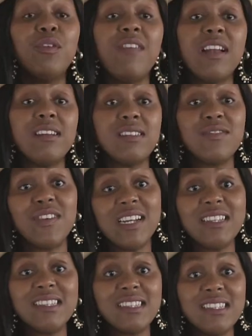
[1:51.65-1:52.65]
vendors, for
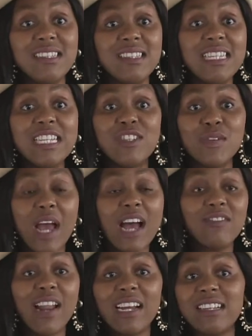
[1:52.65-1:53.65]
instance, need to
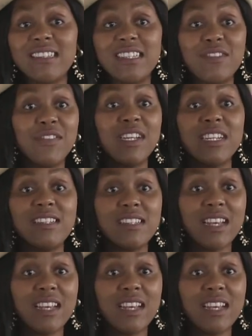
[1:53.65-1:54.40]
have a certificate